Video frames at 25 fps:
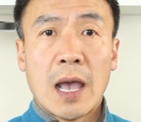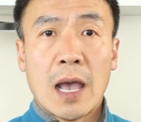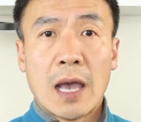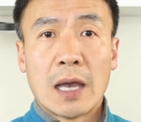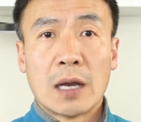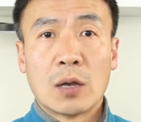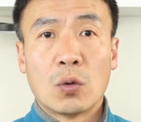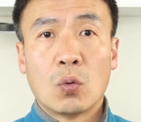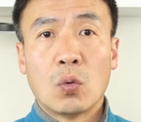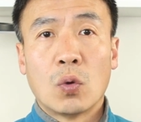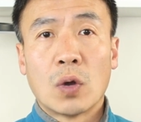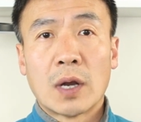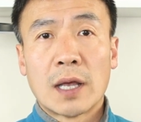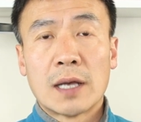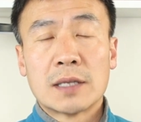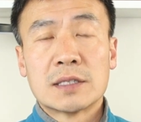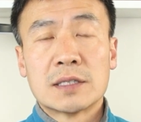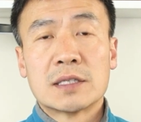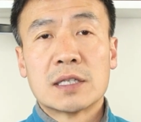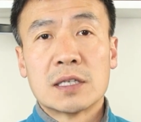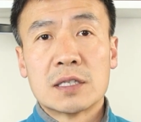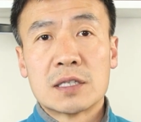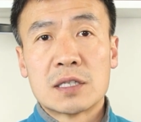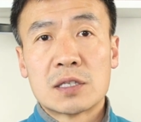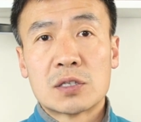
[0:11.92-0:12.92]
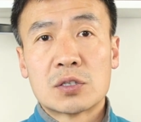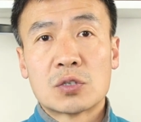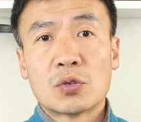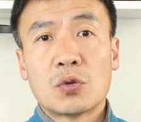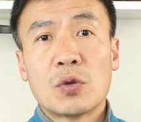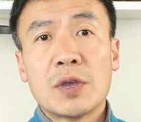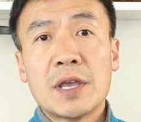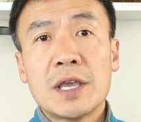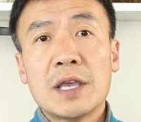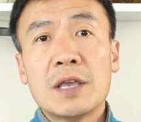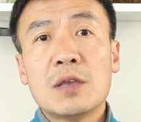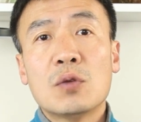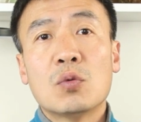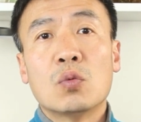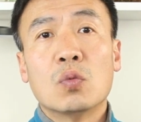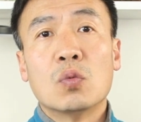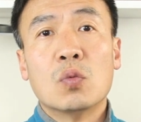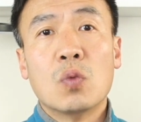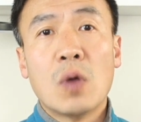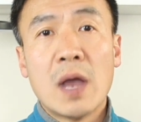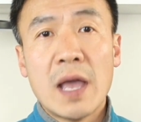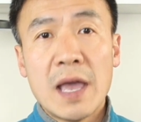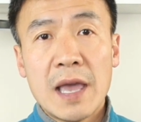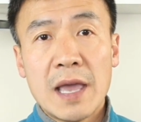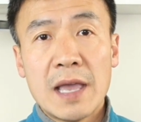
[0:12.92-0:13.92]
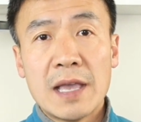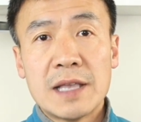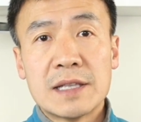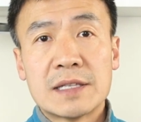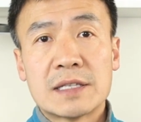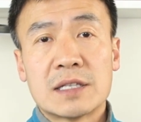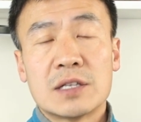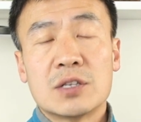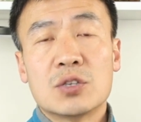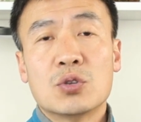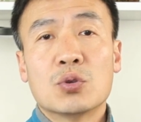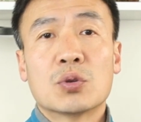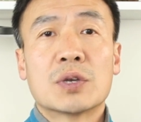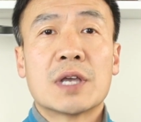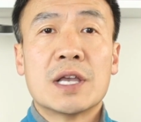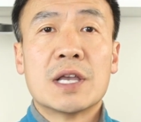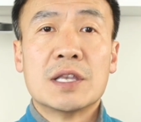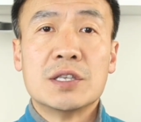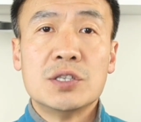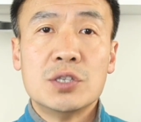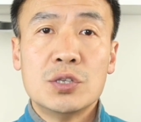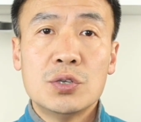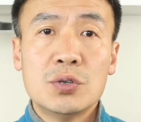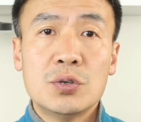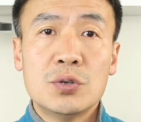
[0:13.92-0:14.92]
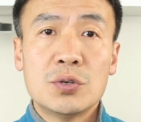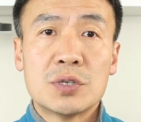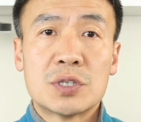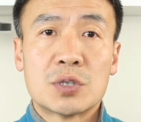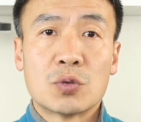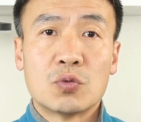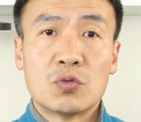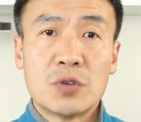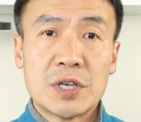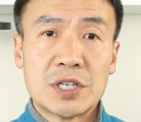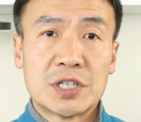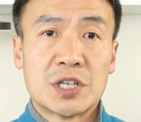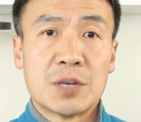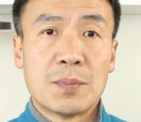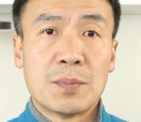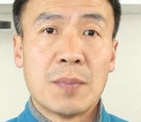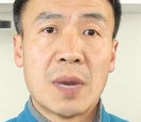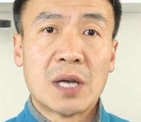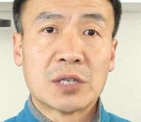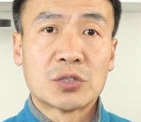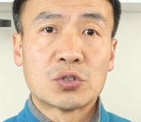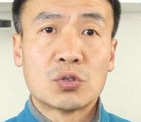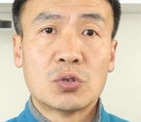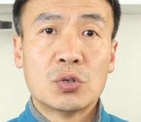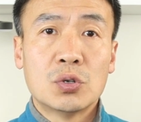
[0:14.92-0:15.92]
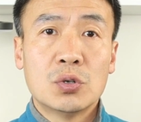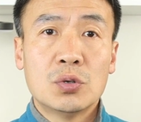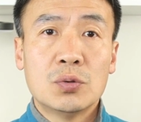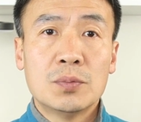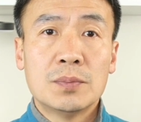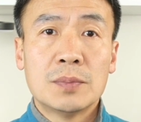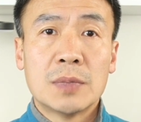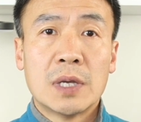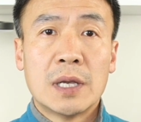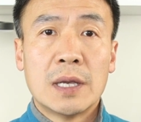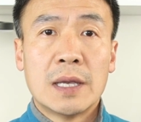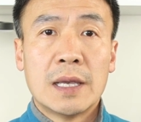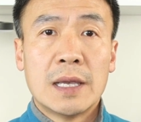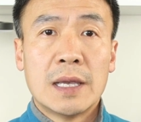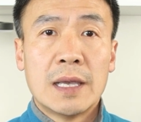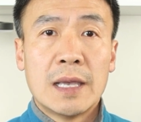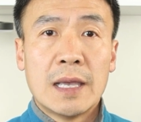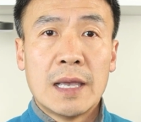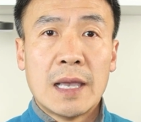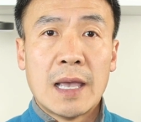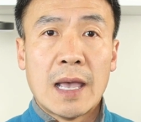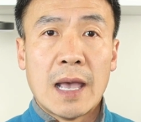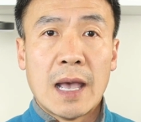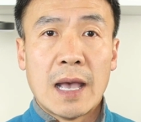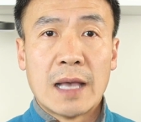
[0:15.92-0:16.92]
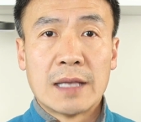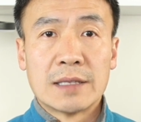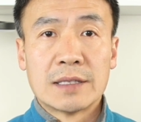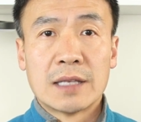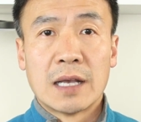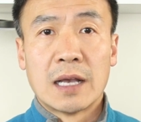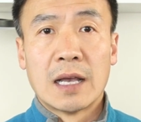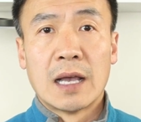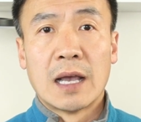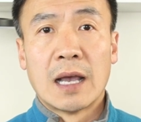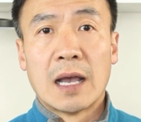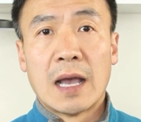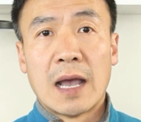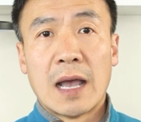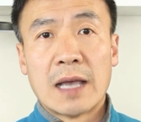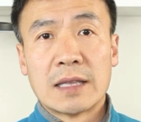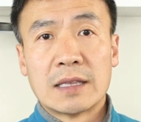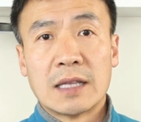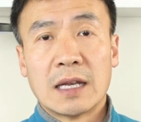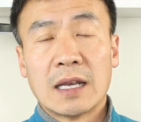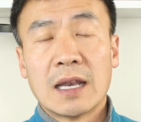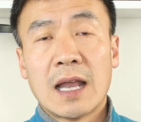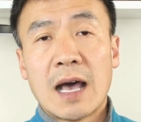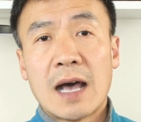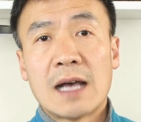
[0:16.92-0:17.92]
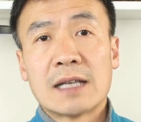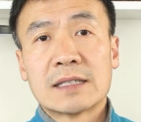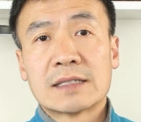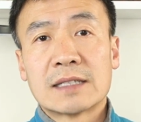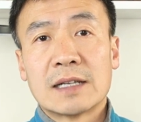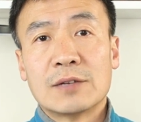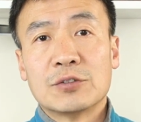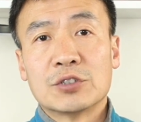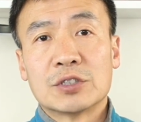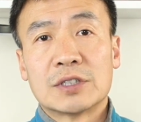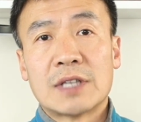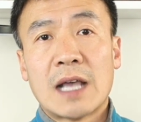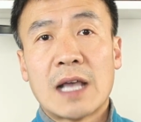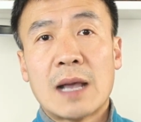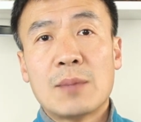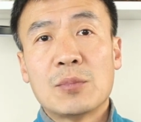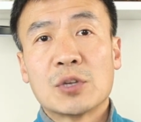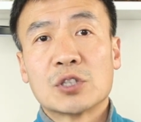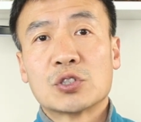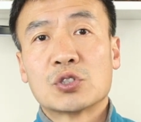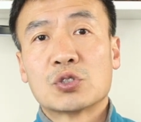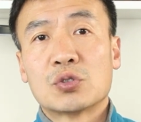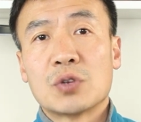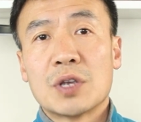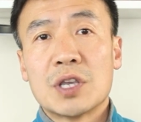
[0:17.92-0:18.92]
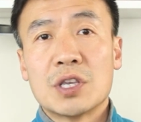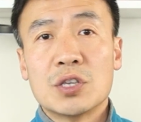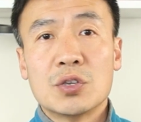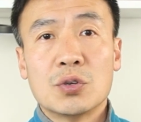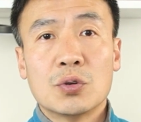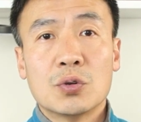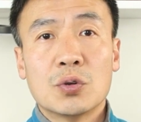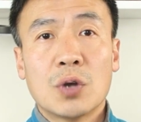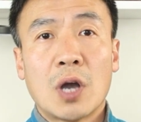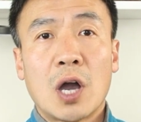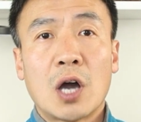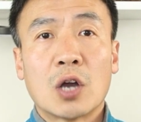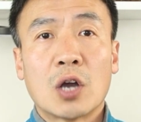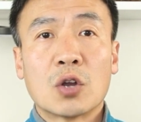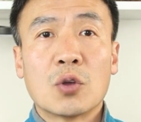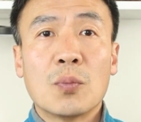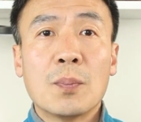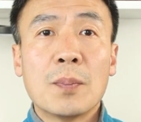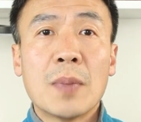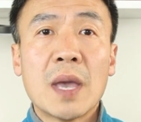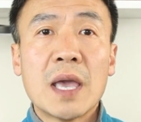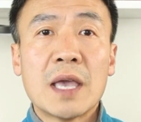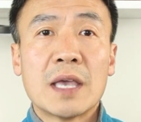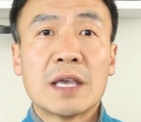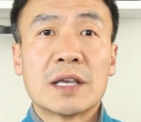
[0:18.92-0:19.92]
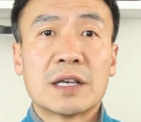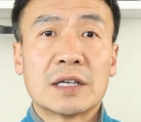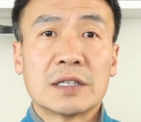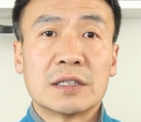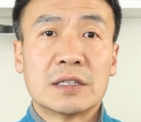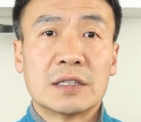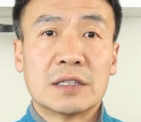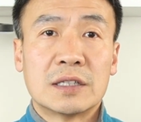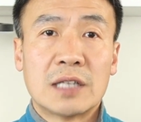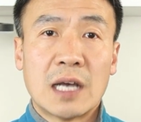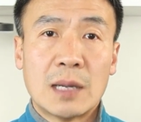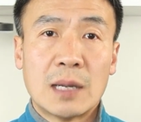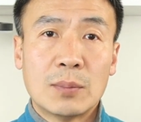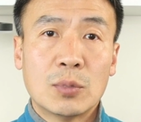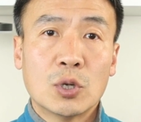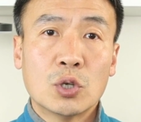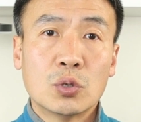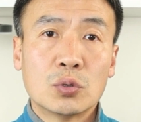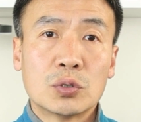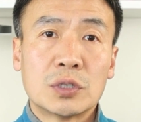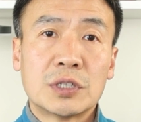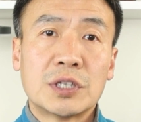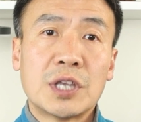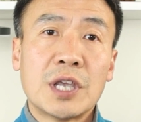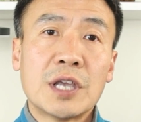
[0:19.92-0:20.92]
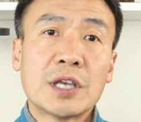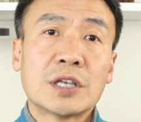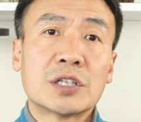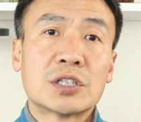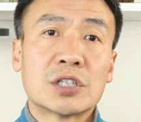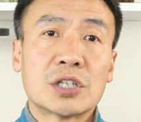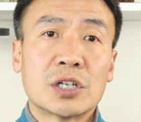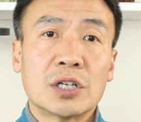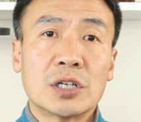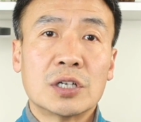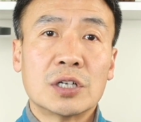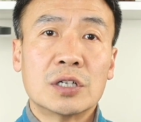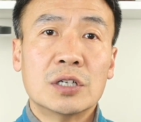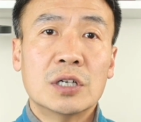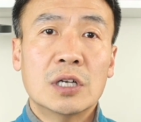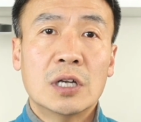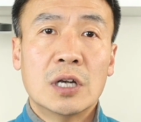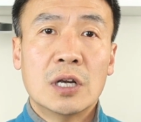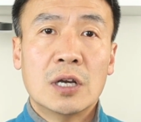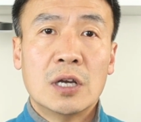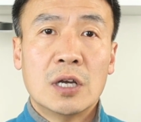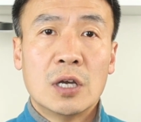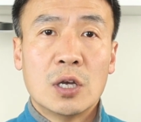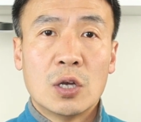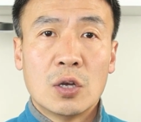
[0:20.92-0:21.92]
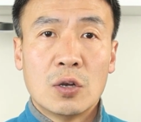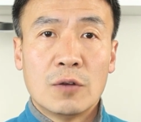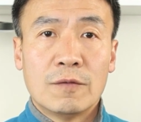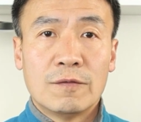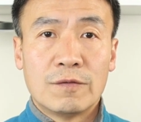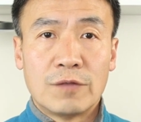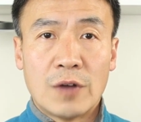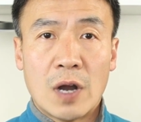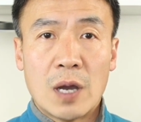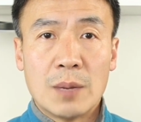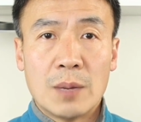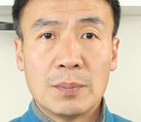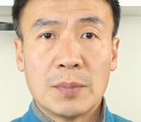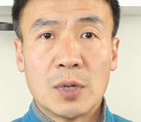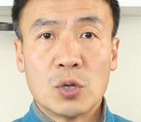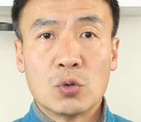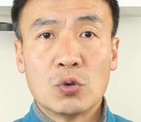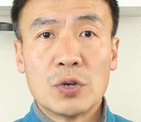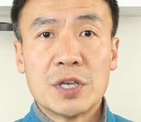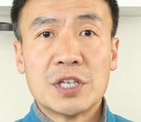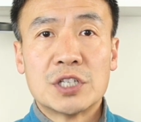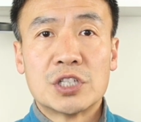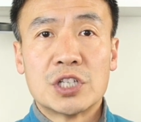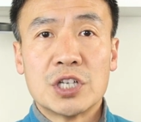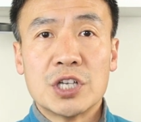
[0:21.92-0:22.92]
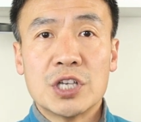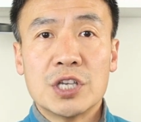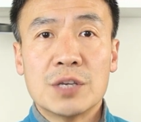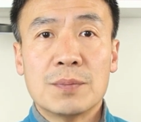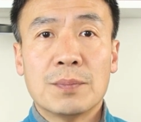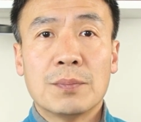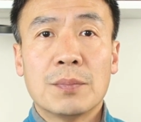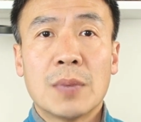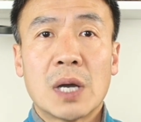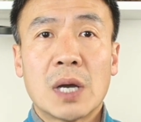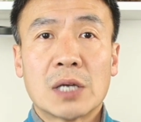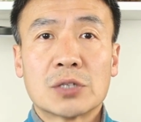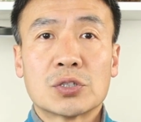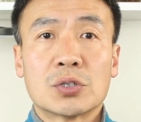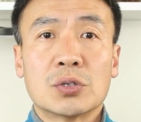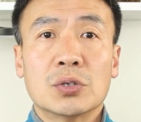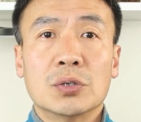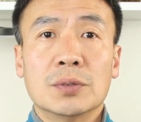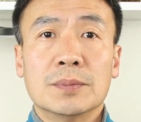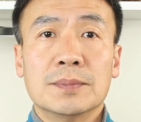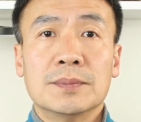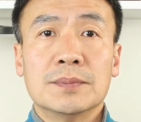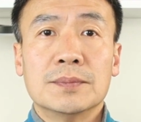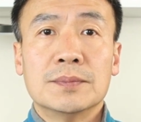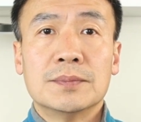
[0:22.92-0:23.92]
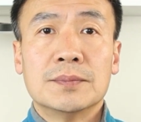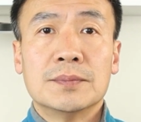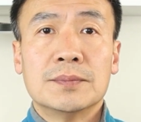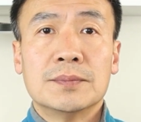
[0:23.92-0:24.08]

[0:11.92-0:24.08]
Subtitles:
and what are the three ways you can use Reishi mushroom. And at the last, I will demonstrate you how to make double tincture from a Reishi mushroom.